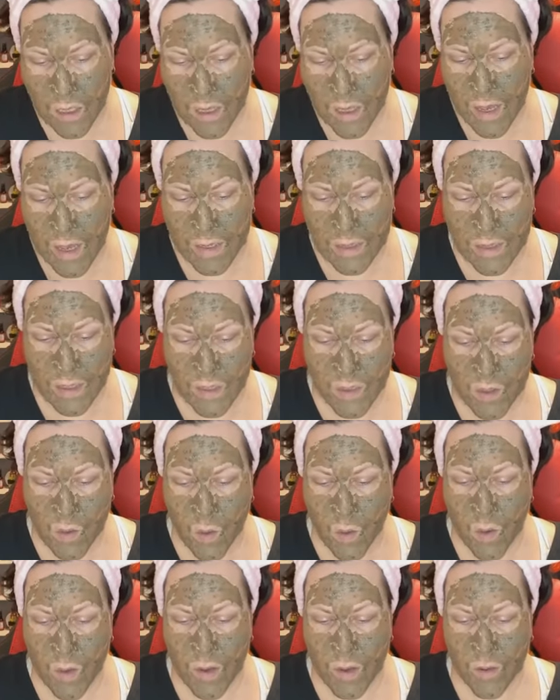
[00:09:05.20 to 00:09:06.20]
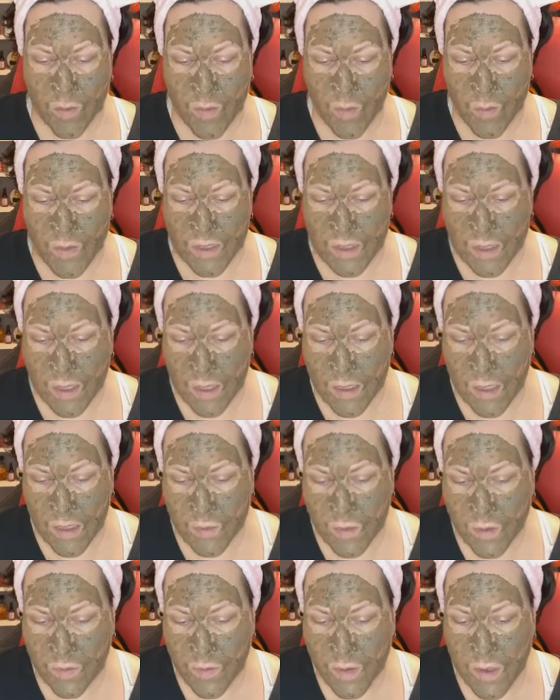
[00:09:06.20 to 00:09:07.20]
excess oil from the skin,
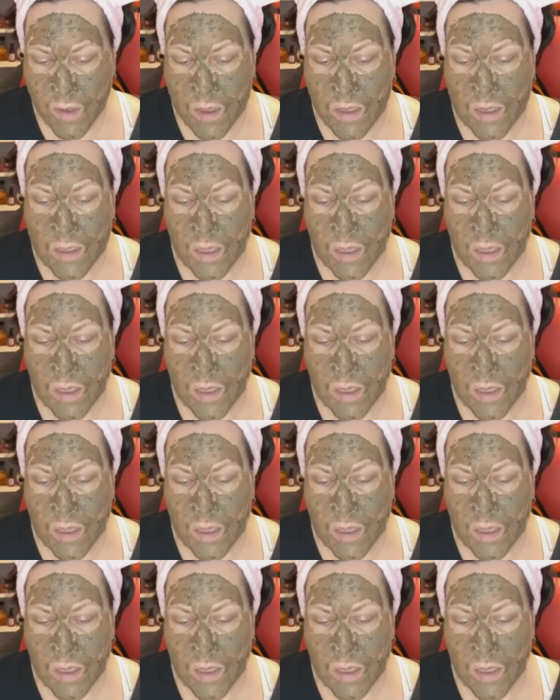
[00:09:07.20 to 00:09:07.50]
leaving it feeling